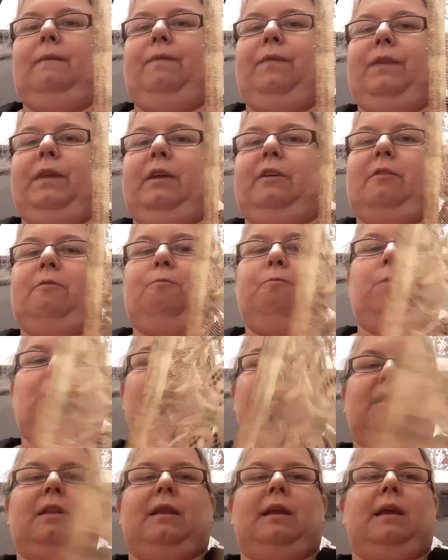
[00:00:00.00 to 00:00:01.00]
This is
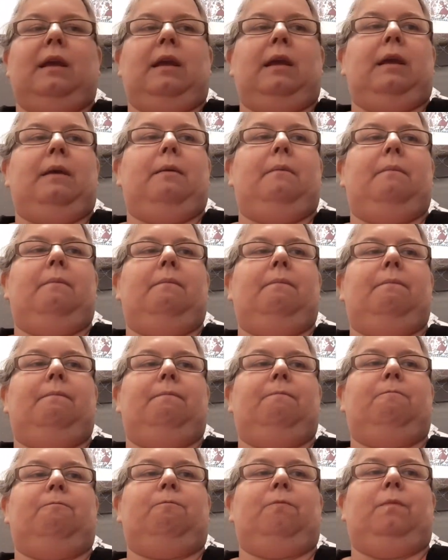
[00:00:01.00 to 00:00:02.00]
one of the,
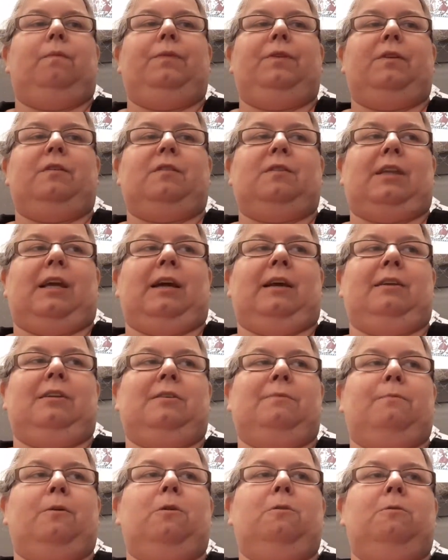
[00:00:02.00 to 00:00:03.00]
just a
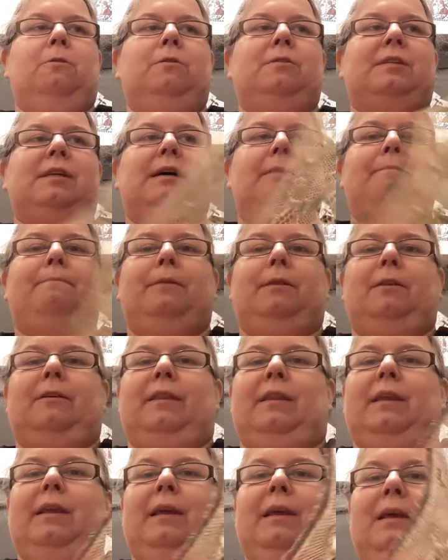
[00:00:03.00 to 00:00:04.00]
small sample
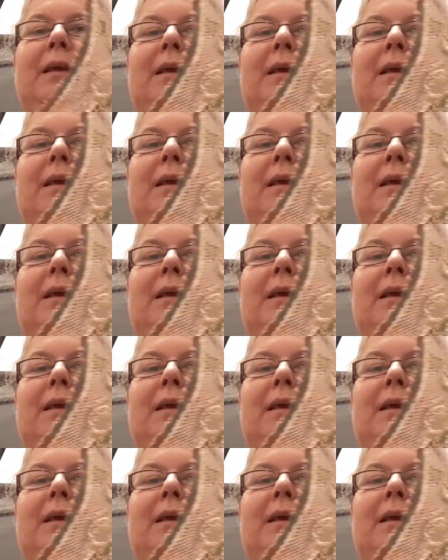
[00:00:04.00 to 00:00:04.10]
of